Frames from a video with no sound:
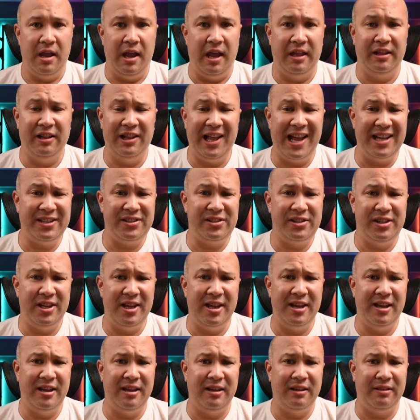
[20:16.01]
And the last
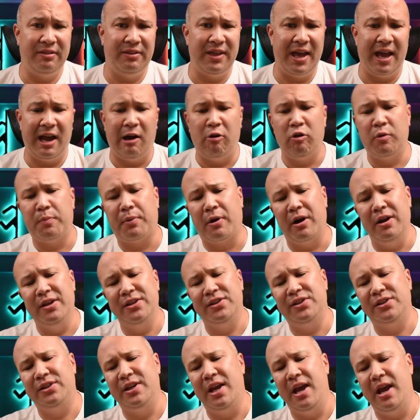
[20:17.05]
thing that I would probably
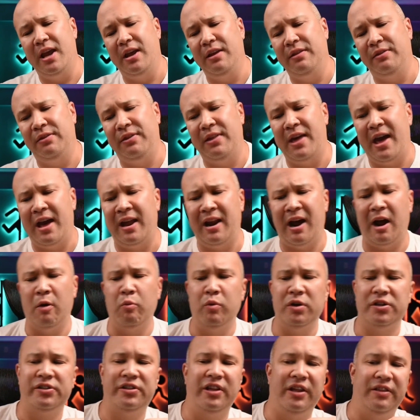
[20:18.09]
say that I
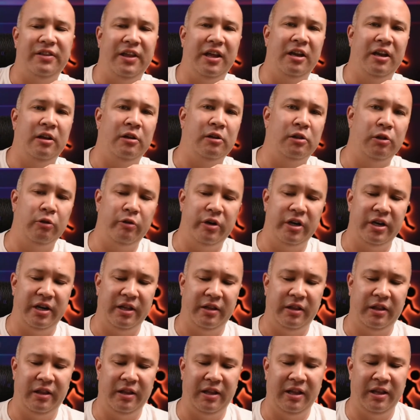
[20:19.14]
wish that they included
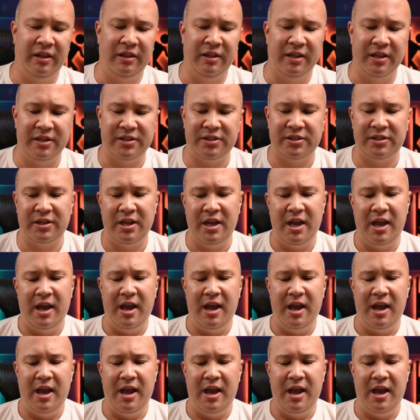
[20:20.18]
in this